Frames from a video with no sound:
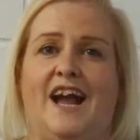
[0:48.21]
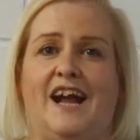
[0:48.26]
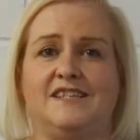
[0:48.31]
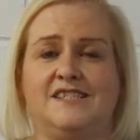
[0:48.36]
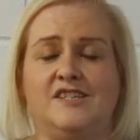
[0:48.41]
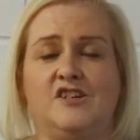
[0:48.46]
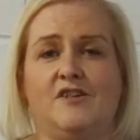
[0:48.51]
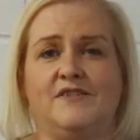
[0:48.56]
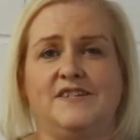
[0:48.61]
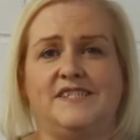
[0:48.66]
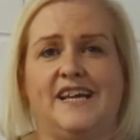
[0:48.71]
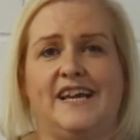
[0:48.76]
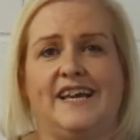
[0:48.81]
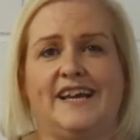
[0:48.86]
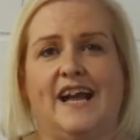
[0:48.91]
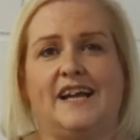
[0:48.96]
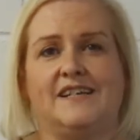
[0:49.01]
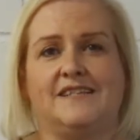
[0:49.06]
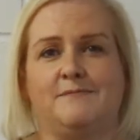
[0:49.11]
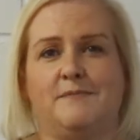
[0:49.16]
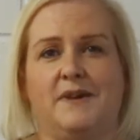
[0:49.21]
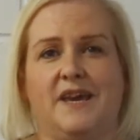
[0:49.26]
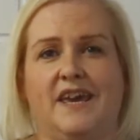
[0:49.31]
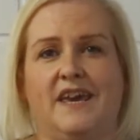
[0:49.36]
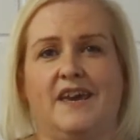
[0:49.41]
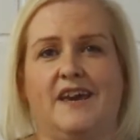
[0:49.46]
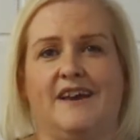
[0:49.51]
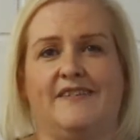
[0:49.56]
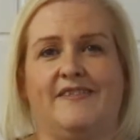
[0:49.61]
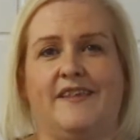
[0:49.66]
As an RSA
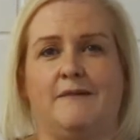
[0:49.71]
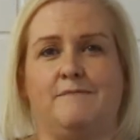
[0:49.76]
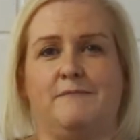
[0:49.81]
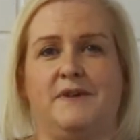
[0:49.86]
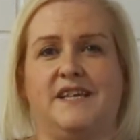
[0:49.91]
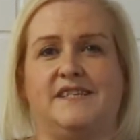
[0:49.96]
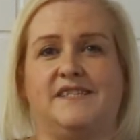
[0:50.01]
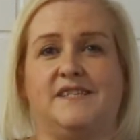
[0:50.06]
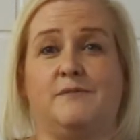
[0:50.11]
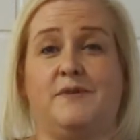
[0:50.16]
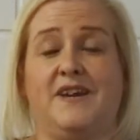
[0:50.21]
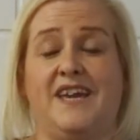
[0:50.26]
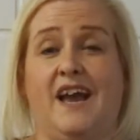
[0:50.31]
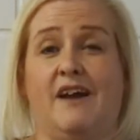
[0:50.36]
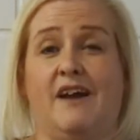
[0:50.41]
Academy, that means that we